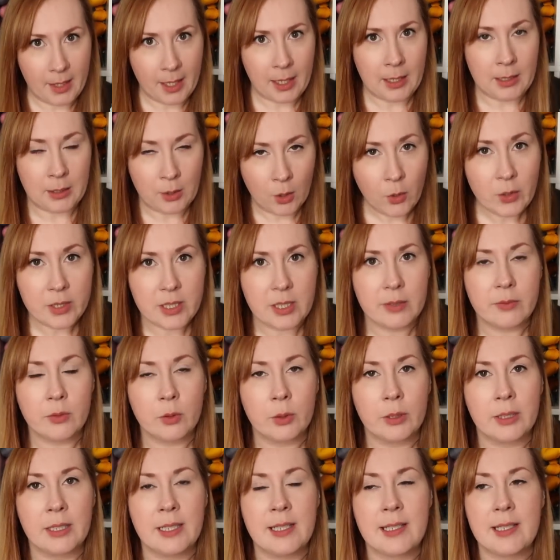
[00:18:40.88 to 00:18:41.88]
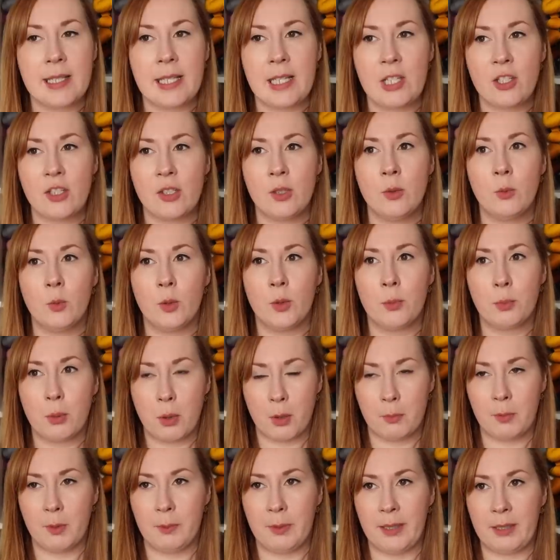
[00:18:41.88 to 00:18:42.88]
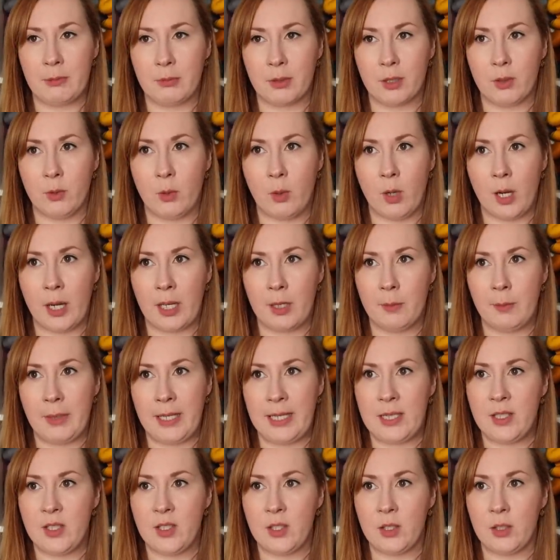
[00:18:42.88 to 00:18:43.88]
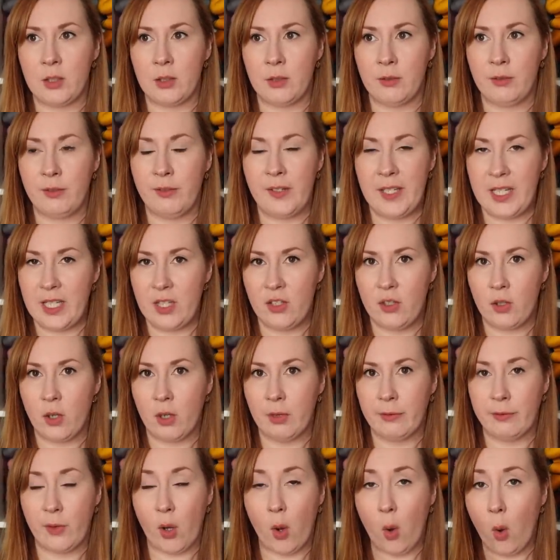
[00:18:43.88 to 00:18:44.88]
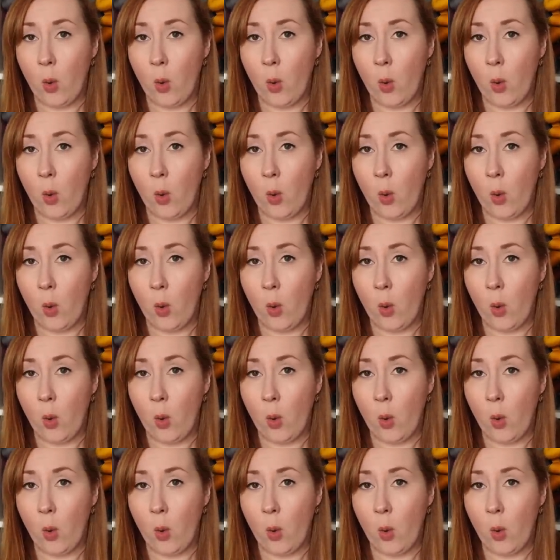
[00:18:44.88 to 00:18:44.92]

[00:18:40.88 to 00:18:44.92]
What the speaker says: a lot of organisation, would probably require me to finish off